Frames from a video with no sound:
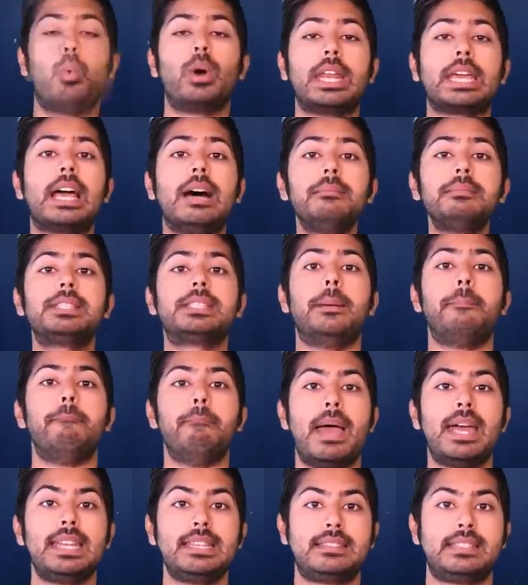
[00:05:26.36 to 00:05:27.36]
When it comes to
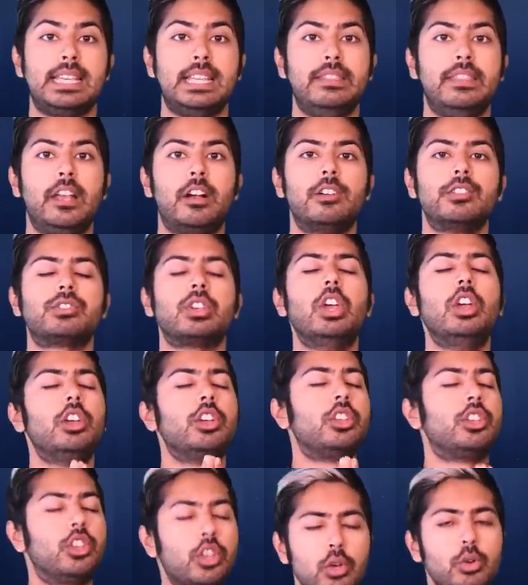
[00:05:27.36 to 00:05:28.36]
medicine, there's
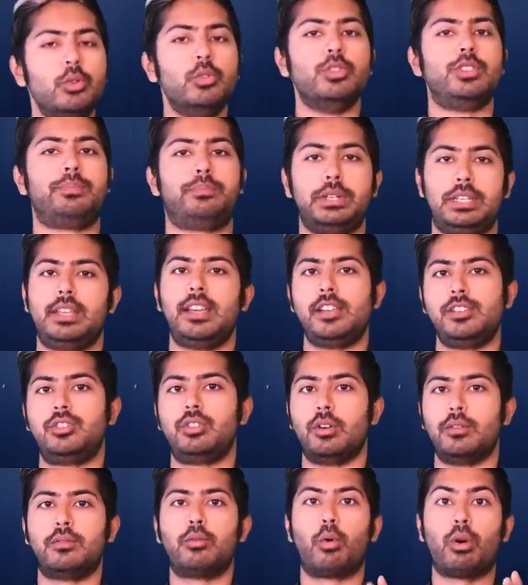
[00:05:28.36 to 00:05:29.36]
huge
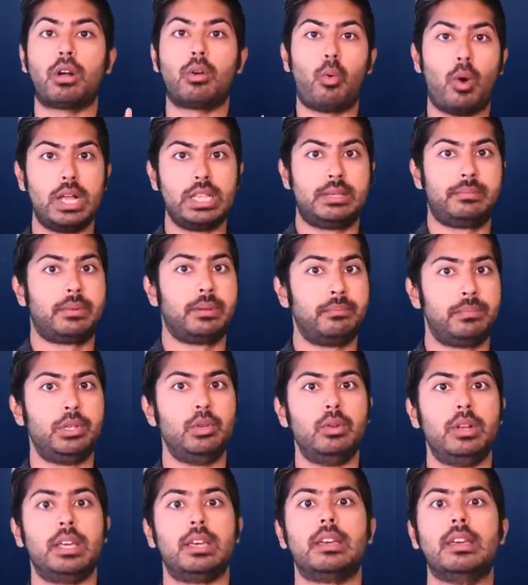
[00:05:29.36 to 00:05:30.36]
potential for quantum
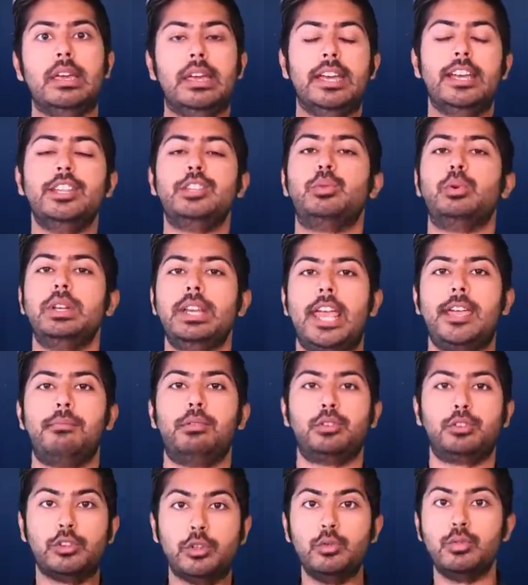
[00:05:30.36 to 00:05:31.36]
computing to
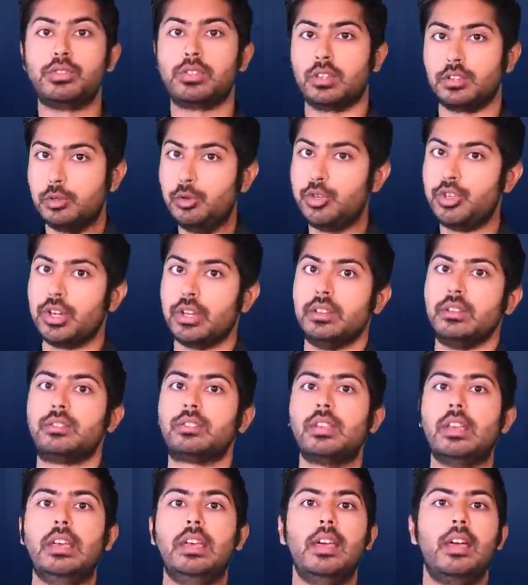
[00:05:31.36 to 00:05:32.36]
enable new
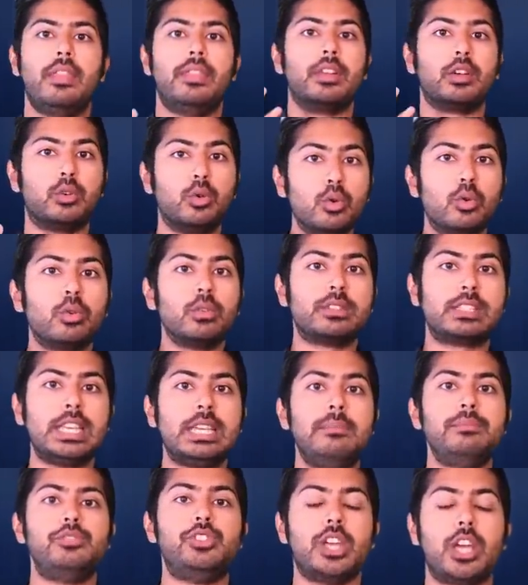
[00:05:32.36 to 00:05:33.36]
solutions. The Google
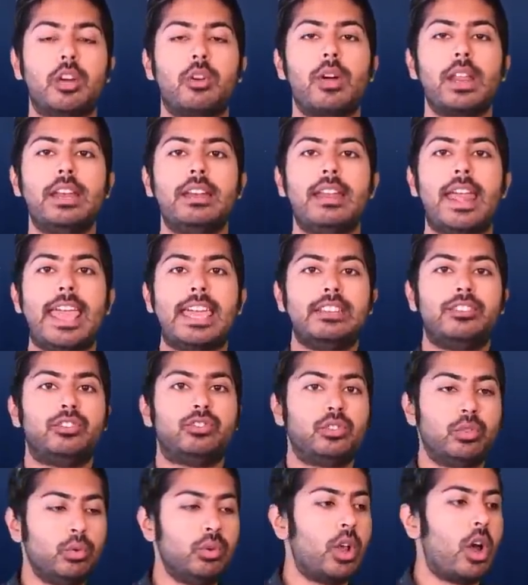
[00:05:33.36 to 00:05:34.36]
team generated a
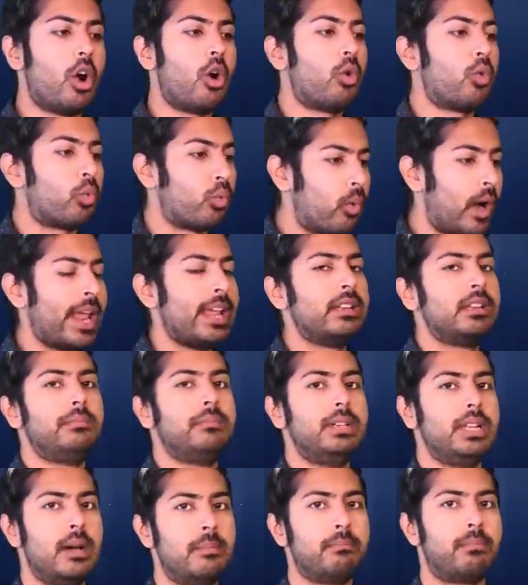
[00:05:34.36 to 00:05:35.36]

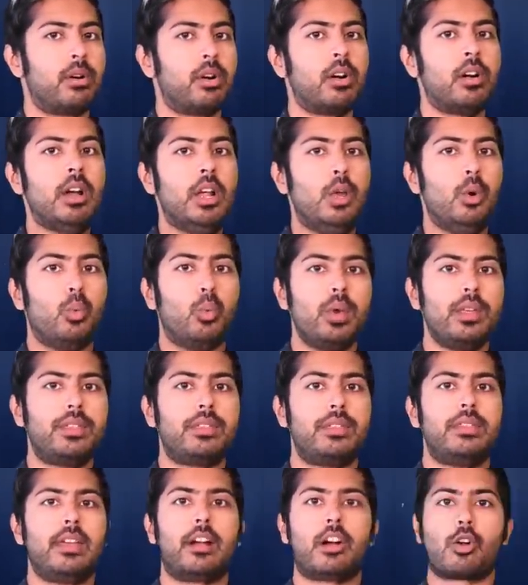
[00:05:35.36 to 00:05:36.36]
pseudo-random number
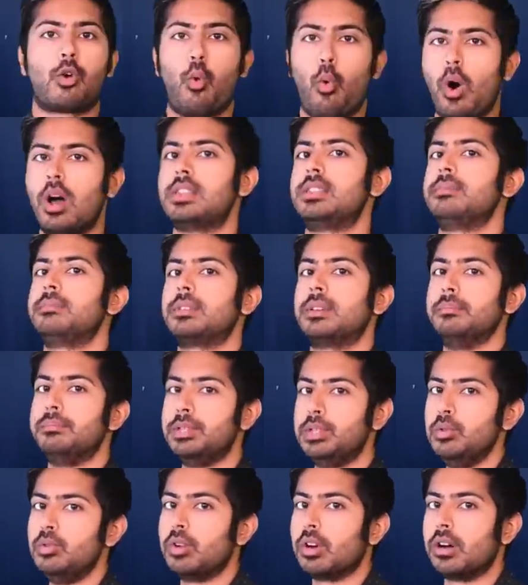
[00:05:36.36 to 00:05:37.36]
with their quantum
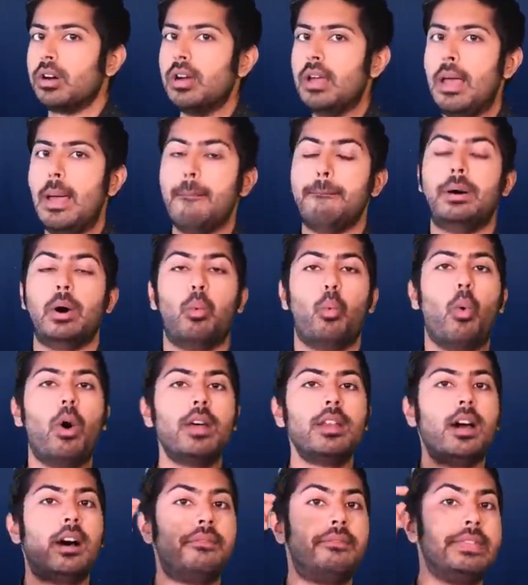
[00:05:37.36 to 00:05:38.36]
computer, but
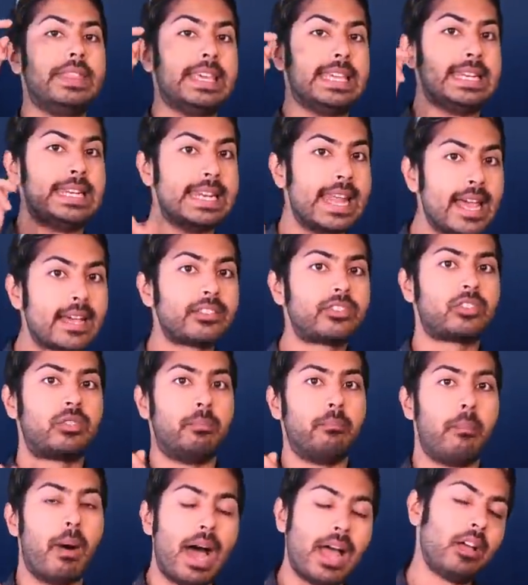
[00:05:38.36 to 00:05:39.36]
one of the next
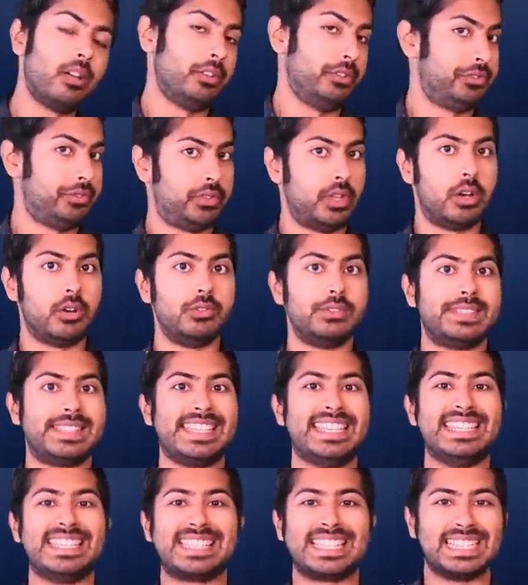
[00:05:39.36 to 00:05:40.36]
milestones
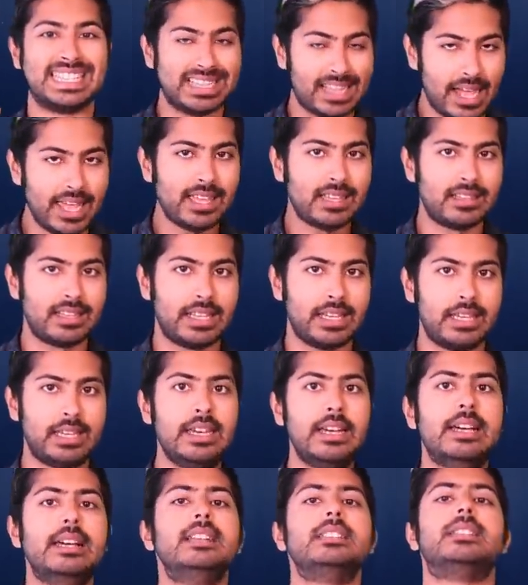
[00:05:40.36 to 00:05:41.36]
is
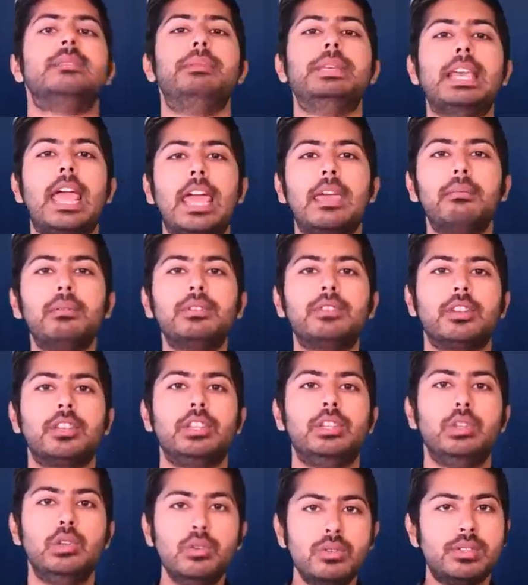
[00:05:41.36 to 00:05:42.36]
likely to be able to
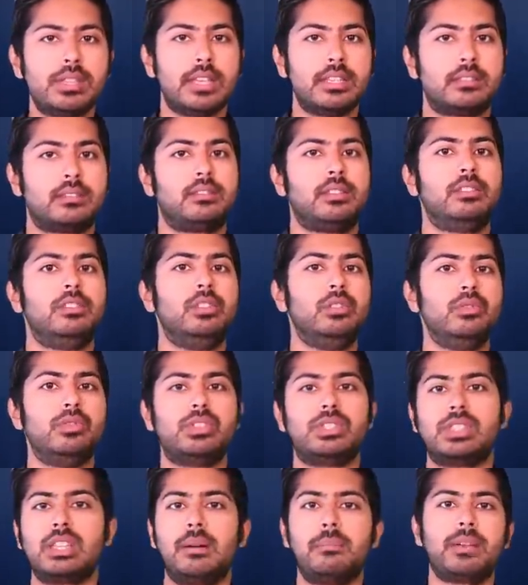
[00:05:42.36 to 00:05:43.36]
use it to do
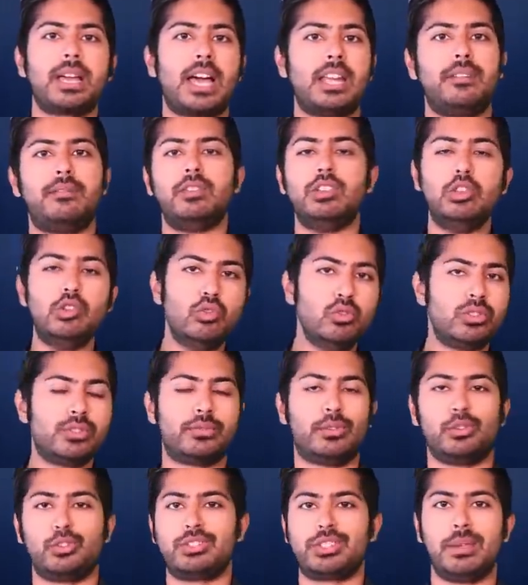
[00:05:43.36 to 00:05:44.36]
some kind of
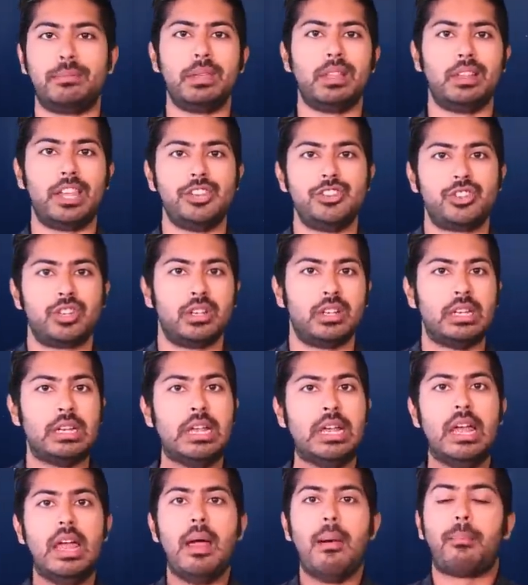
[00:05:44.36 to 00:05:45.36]
useful simulation,
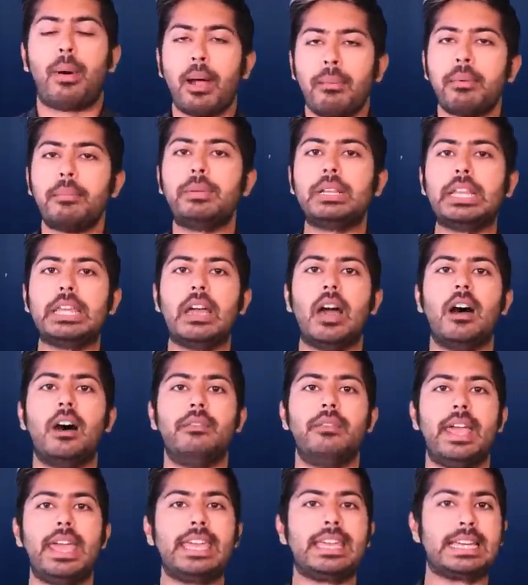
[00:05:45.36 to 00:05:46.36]
probably
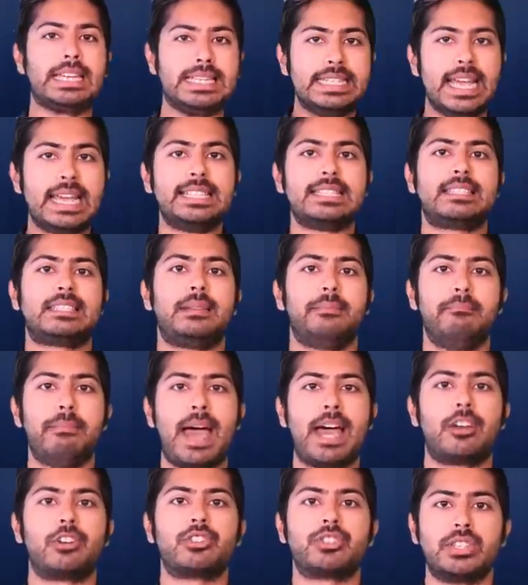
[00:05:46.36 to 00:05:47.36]
of a condensed
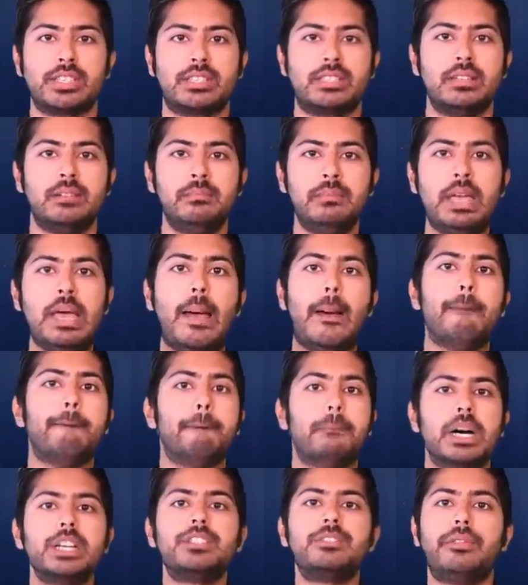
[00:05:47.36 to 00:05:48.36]
matter system,
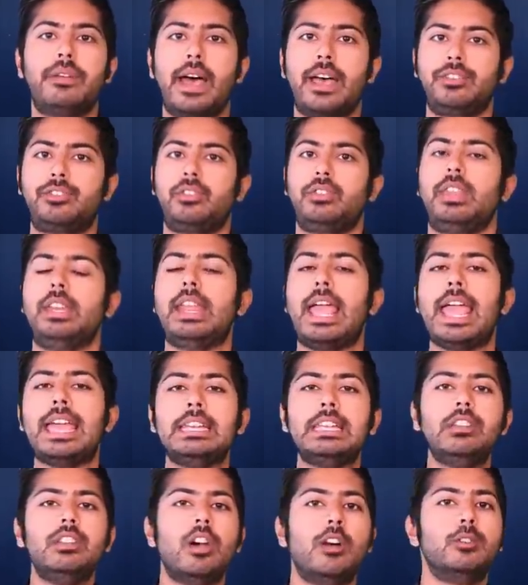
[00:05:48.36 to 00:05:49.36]
much faster than
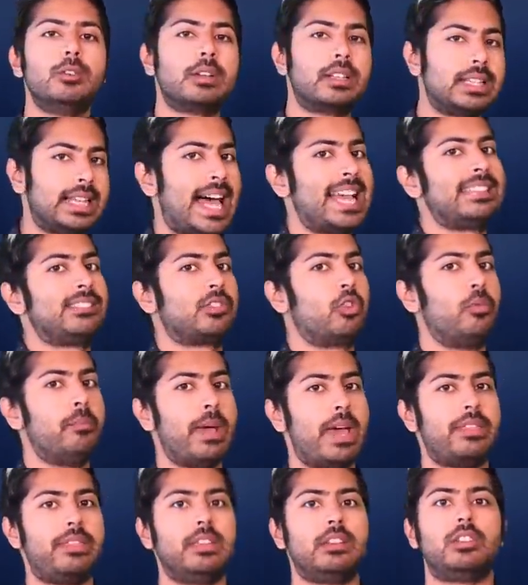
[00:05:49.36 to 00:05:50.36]
any known classical
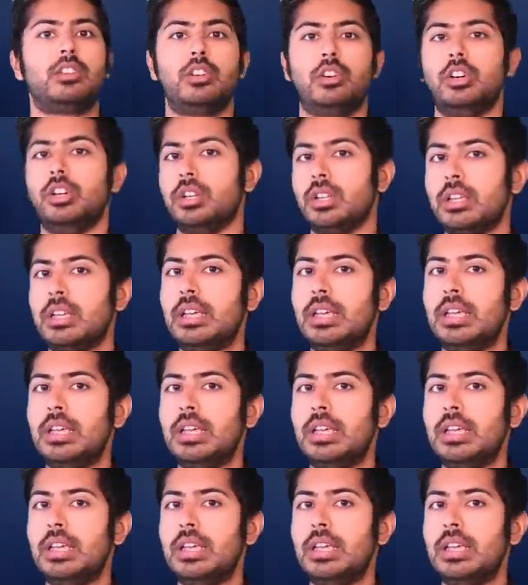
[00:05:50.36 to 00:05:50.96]
method could.